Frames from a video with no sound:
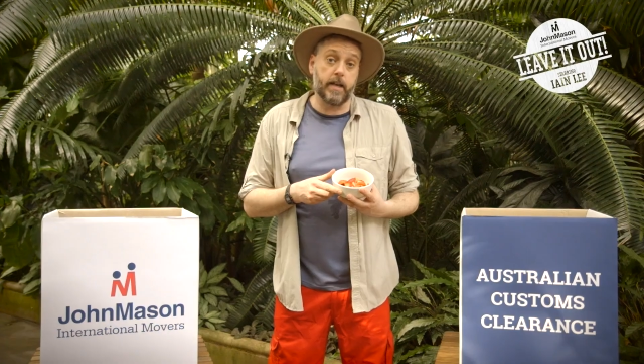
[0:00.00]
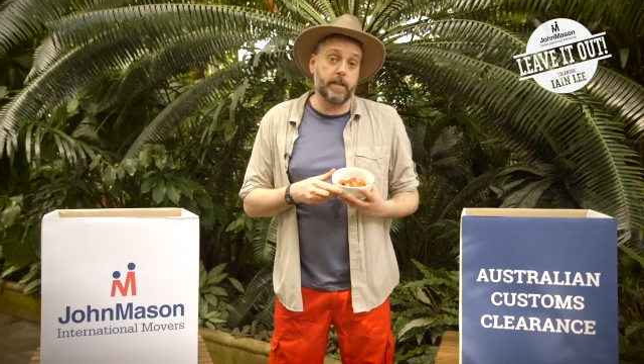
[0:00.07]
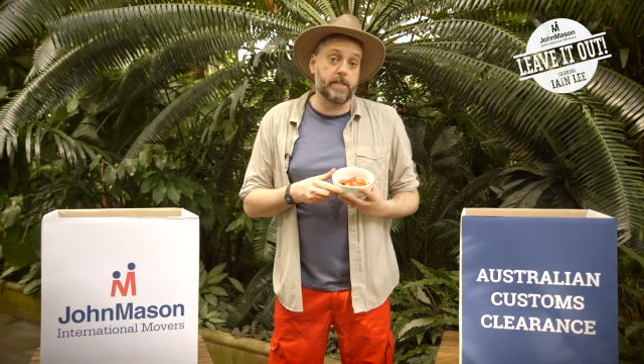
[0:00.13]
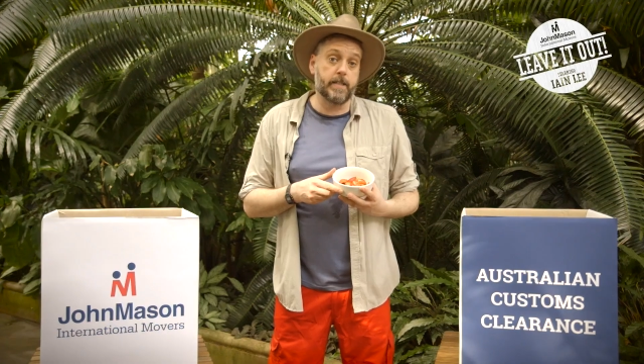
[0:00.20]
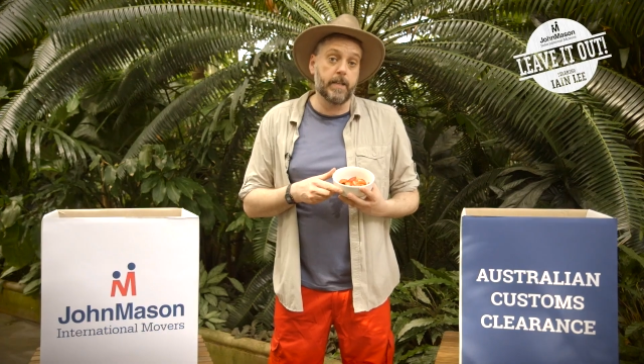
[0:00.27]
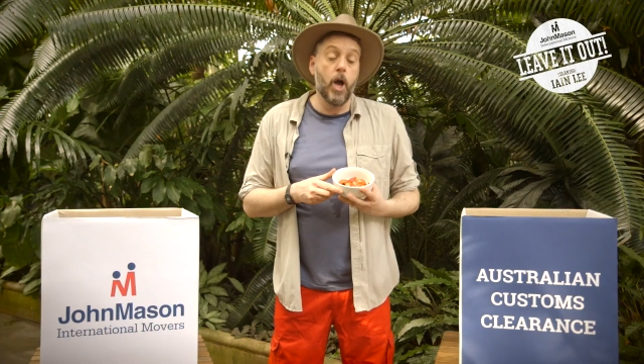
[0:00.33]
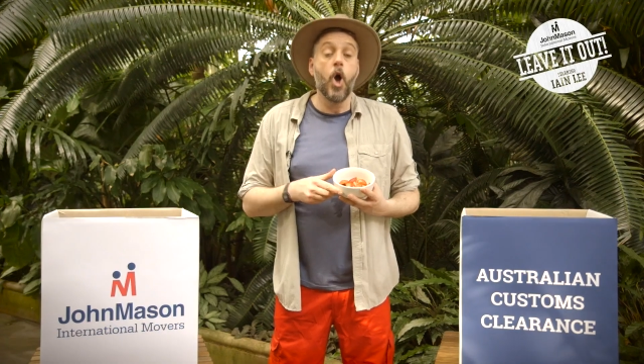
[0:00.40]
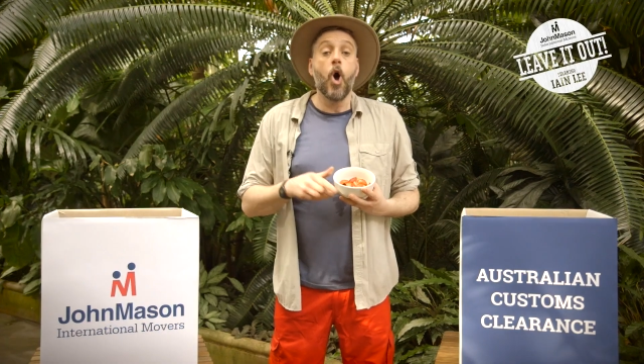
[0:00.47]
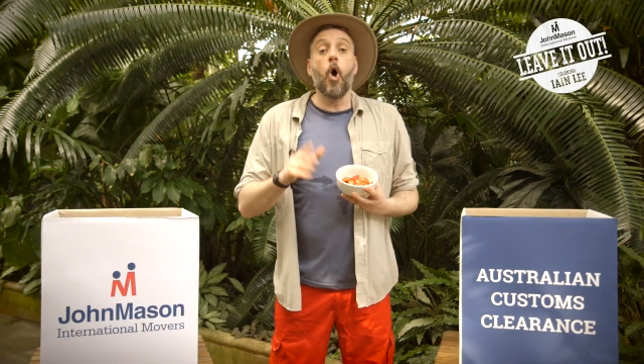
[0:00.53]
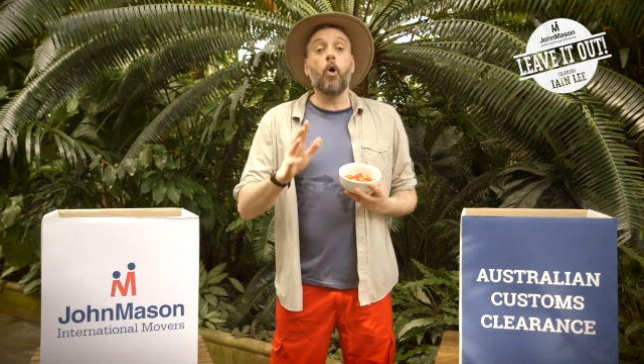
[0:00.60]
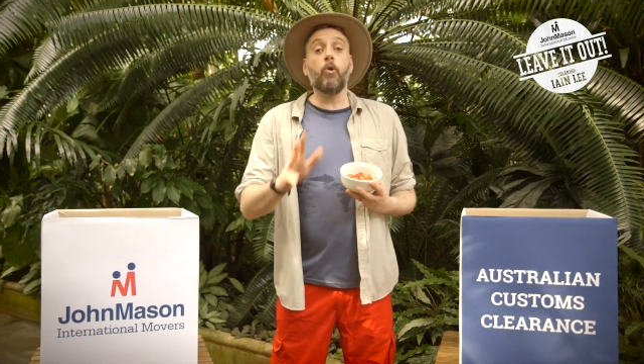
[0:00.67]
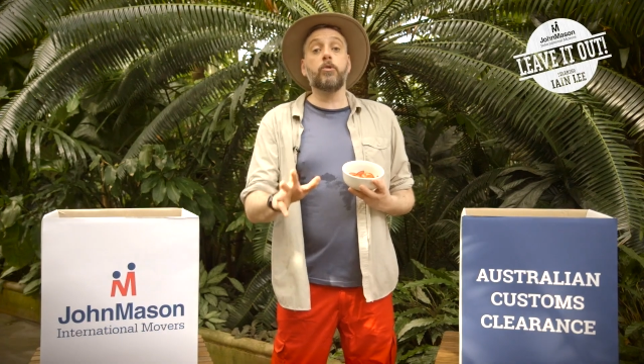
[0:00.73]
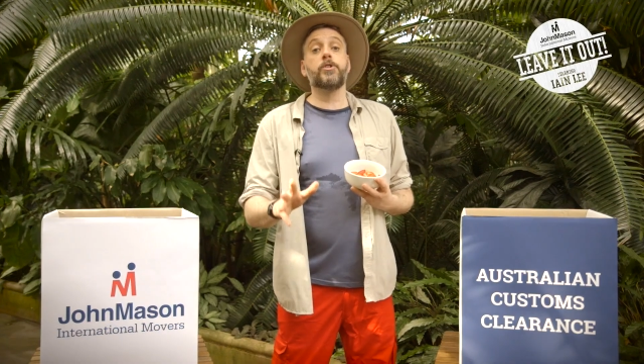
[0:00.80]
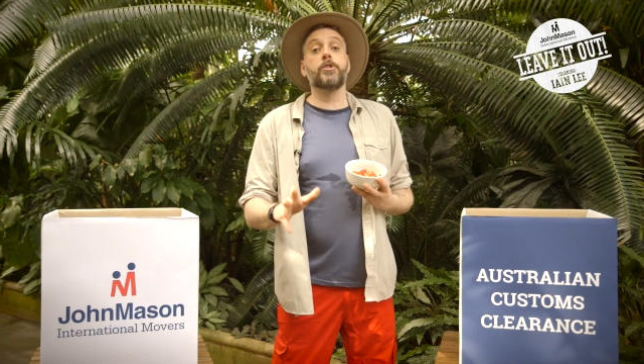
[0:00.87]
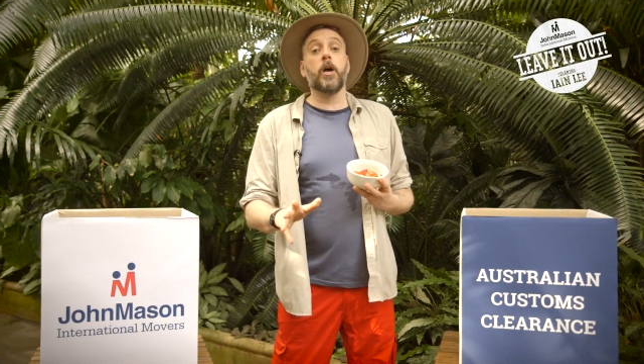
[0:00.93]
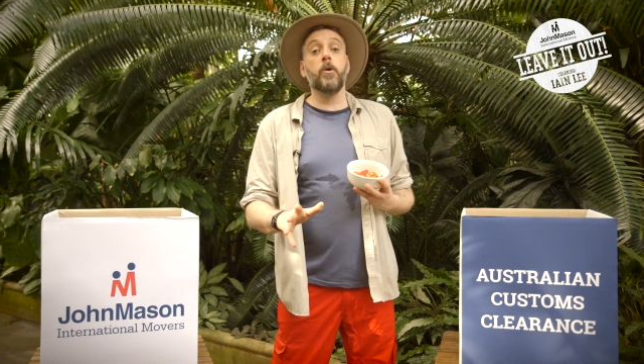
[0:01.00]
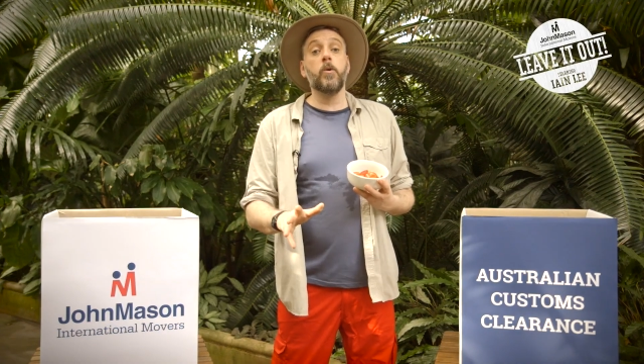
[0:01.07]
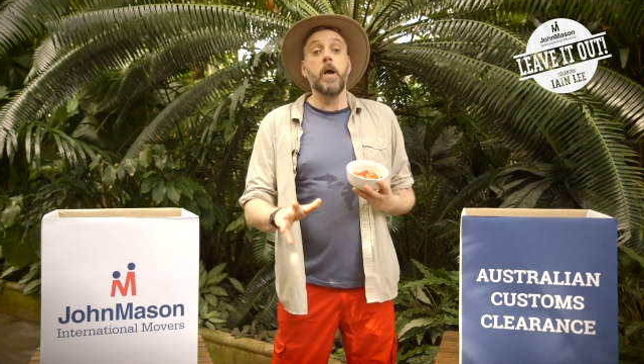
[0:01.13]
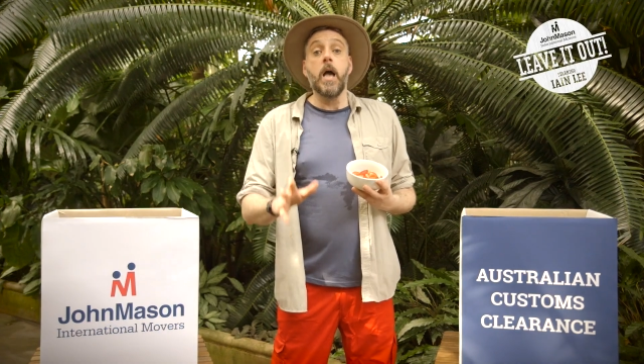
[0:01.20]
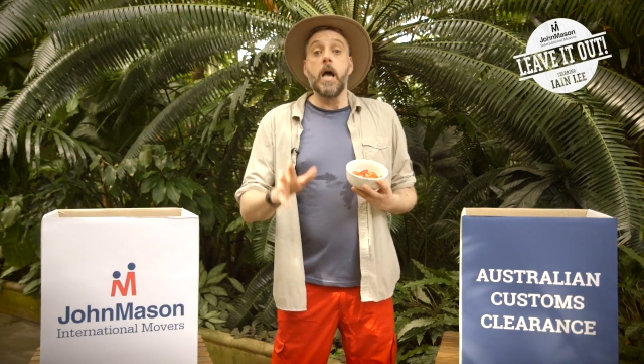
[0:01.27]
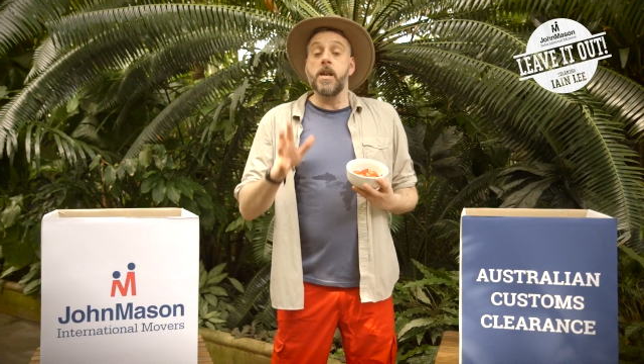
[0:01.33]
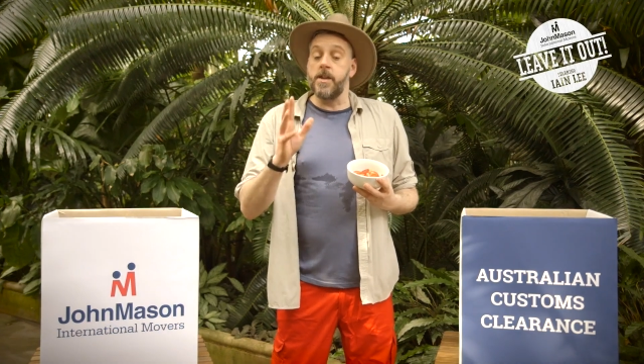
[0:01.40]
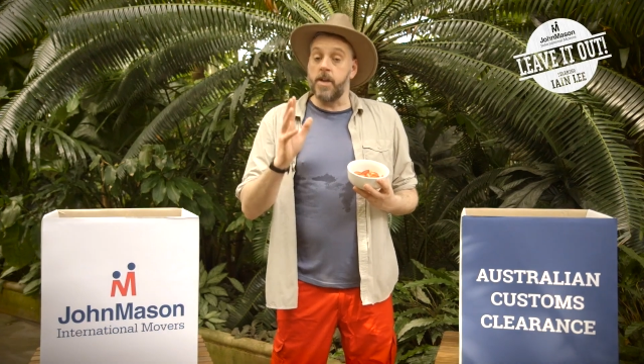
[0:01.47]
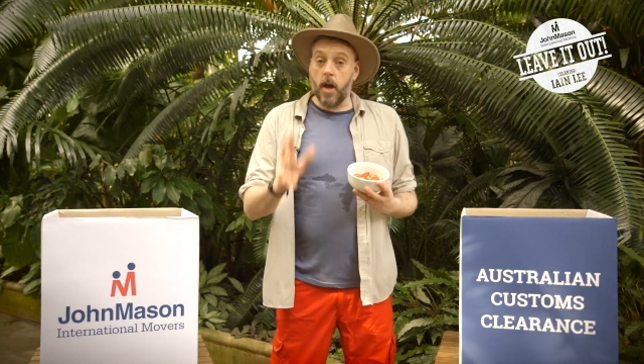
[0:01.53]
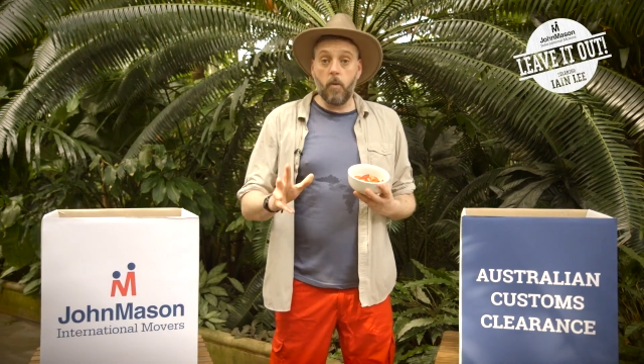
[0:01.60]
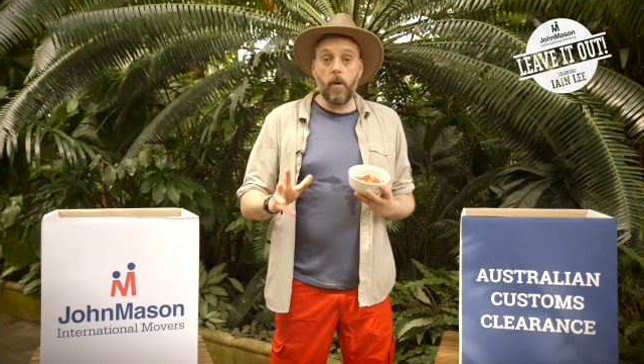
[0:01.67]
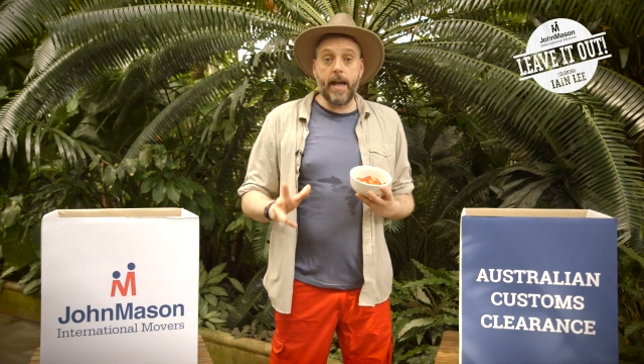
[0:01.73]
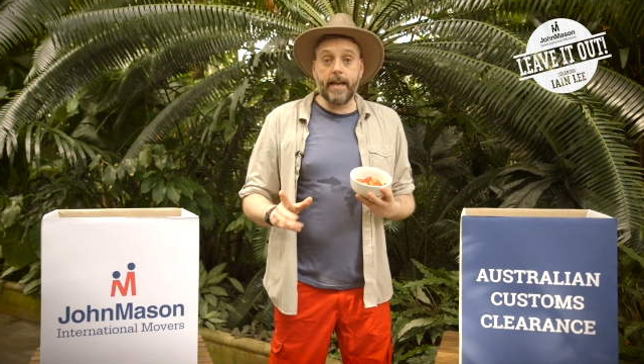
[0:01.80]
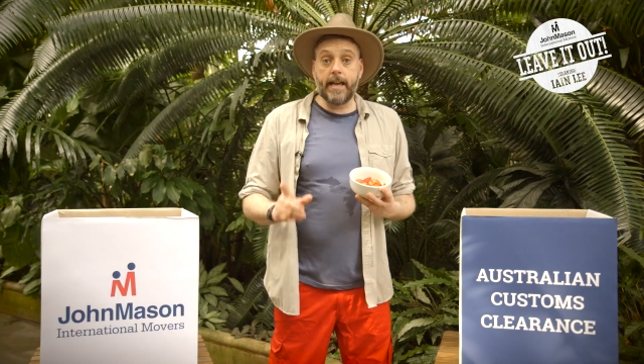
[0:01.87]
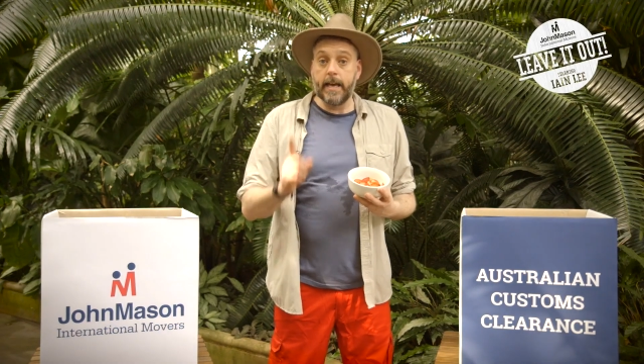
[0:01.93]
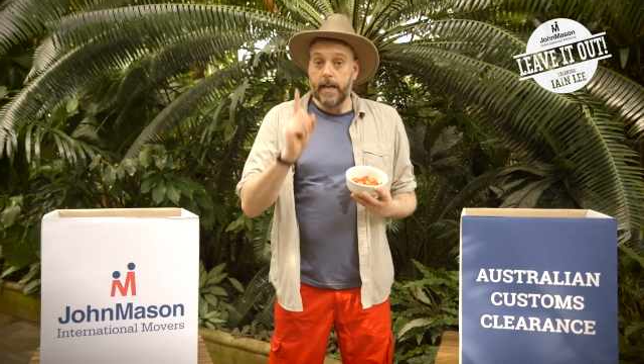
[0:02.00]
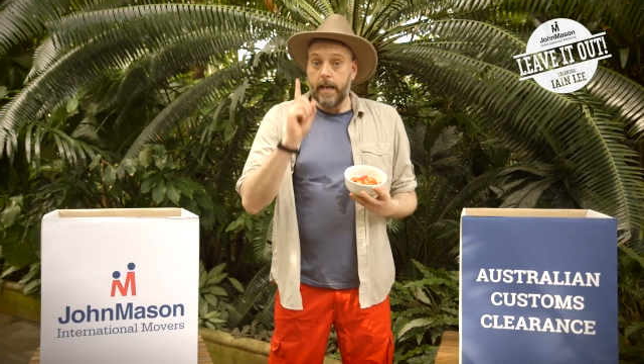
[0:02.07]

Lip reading: us. Also, no egg